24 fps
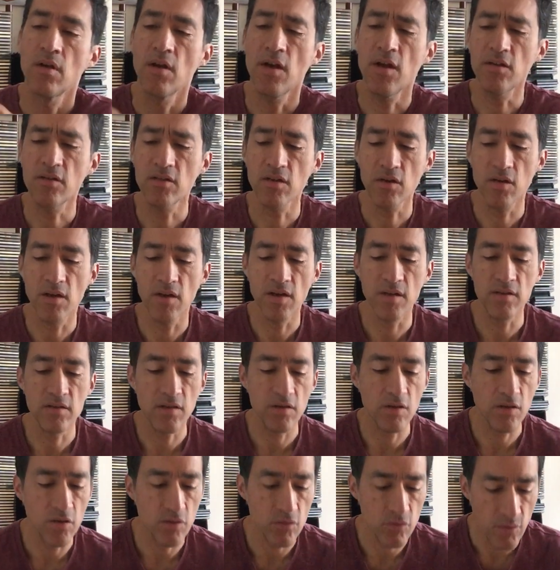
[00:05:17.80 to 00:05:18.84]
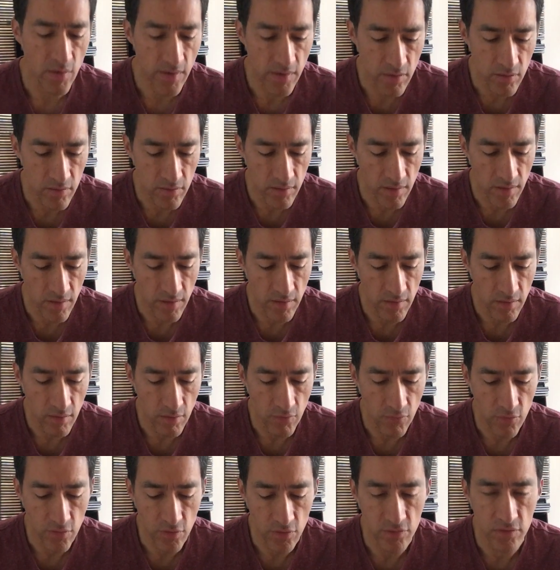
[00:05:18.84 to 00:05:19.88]
It's a good record.
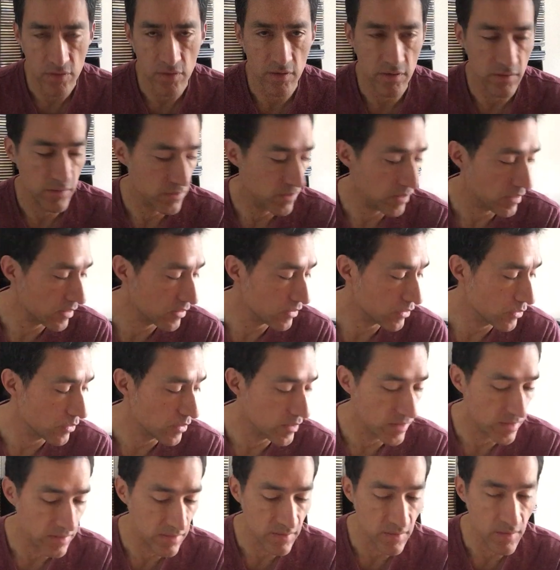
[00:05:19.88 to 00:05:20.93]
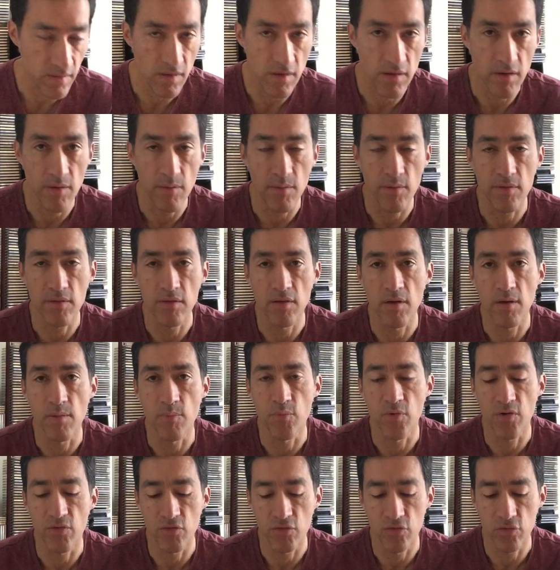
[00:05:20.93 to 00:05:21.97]
Of course, not as good as the
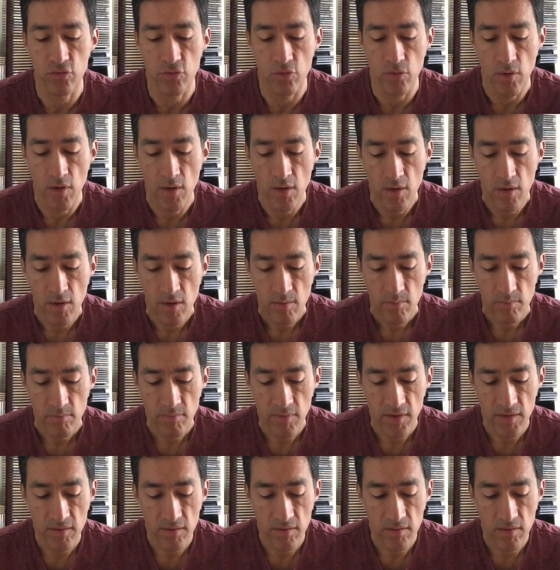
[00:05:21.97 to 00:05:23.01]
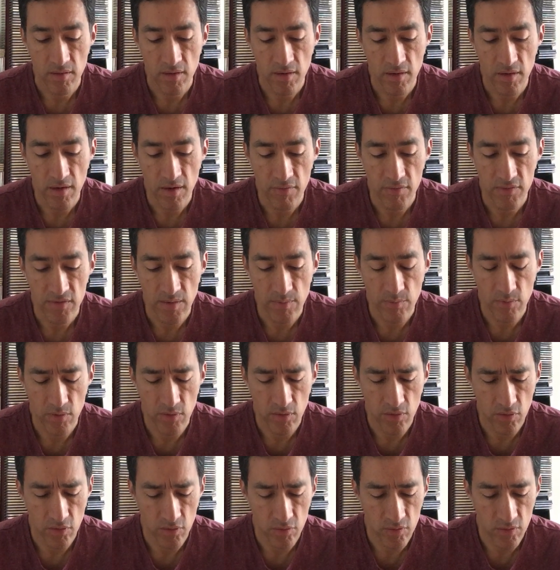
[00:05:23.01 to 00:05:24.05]
previous two, but they have
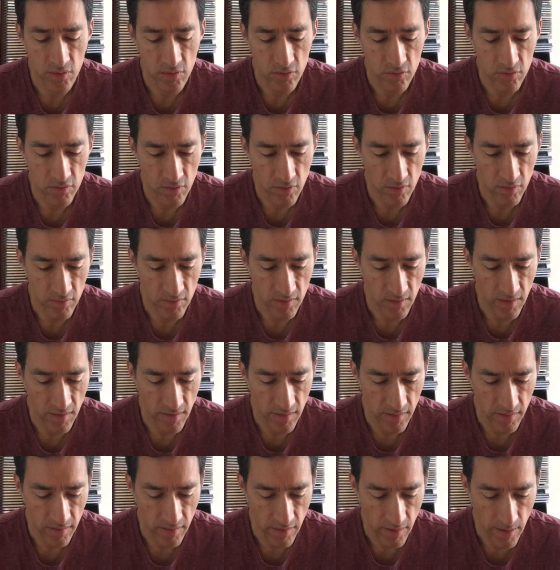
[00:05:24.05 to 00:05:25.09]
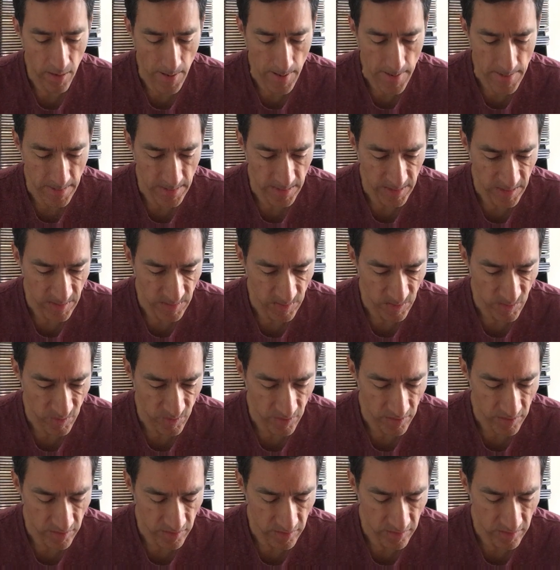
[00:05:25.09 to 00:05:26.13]
some good songs like
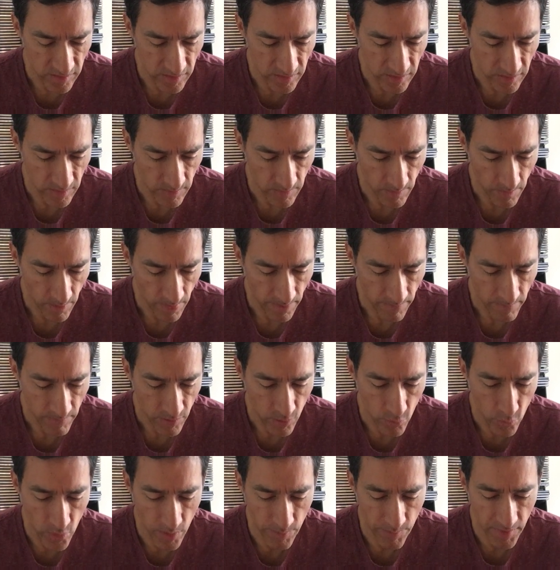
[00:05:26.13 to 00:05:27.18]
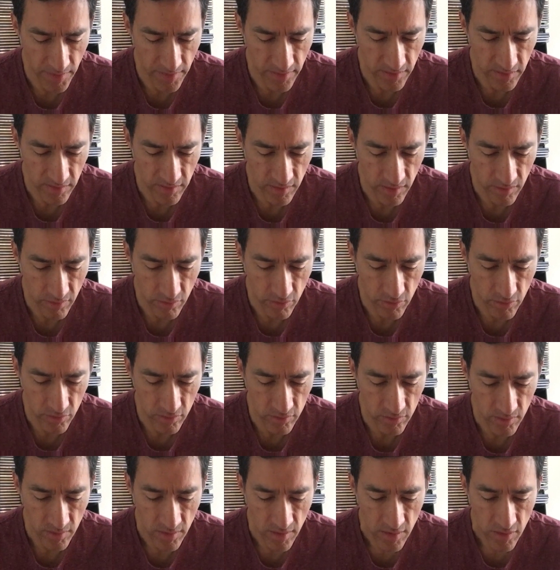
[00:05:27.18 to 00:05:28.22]
what is Weeping. It's a good.
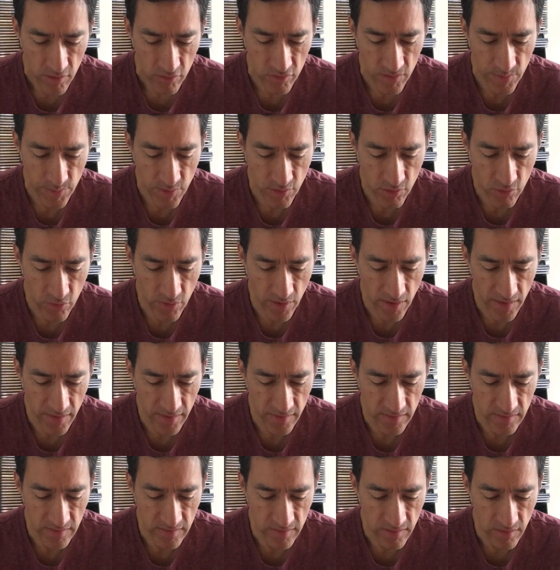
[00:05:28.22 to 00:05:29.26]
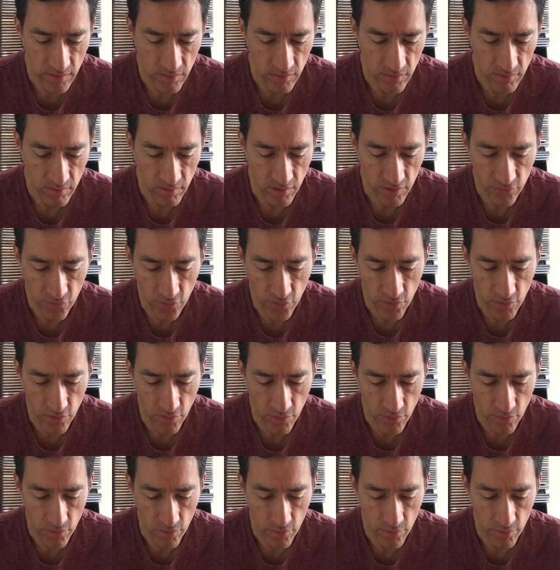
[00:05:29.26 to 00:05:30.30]
Tremor Cries, Not For
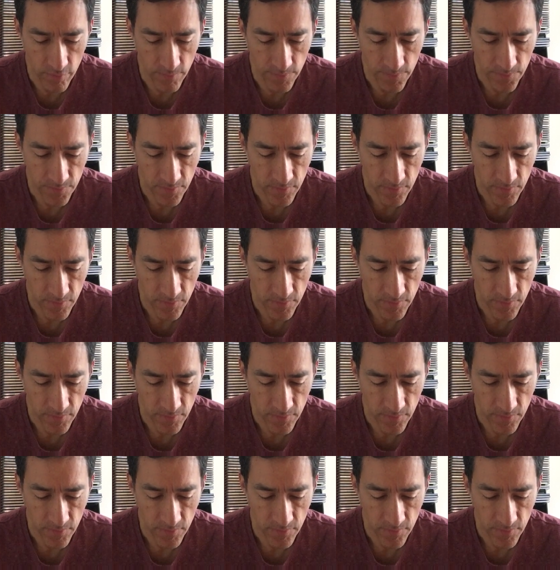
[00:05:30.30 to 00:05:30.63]
You,